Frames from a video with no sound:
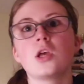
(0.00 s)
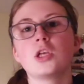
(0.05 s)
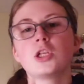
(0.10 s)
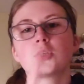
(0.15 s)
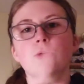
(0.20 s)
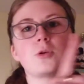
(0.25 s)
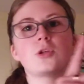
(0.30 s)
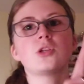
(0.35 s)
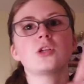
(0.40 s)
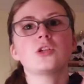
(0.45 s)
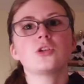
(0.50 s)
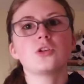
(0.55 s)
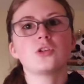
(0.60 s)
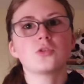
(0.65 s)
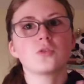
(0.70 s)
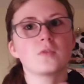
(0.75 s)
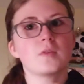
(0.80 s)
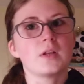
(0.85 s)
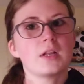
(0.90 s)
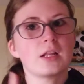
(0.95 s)
So we usually do
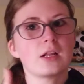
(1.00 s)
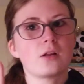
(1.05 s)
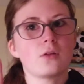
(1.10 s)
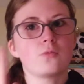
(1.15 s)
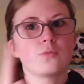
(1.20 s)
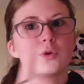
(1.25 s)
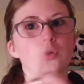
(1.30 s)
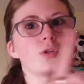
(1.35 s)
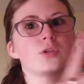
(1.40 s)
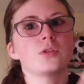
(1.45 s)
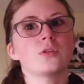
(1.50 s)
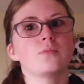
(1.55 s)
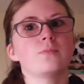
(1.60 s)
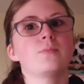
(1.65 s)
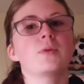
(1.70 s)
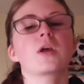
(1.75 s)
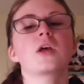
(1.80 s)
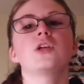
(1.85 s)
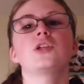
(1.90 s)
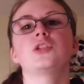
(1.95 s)
sort of a little route
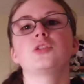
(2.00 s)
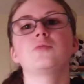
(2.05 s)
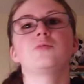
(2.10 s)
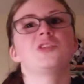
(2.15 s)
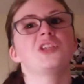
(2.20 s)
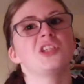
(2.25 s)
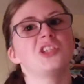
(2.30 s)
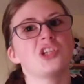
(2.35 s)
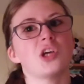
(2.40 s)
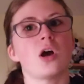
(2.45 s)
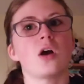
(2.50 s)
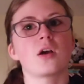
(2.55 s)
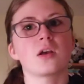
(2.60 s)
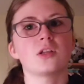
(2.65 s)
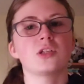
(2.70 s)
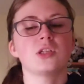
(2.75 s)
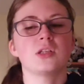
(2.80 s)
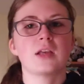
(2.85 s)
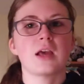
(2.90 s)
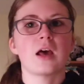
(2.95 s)
because she's young
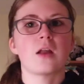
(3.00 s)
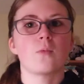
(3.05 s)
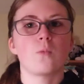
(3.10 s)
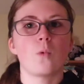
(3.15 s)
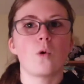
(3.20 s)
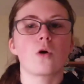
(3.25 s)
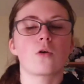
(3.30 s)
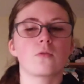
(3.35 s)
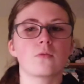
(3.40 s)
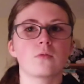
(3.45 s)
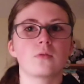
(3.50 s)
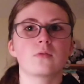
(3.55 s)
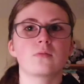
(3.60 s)
and she can't walk.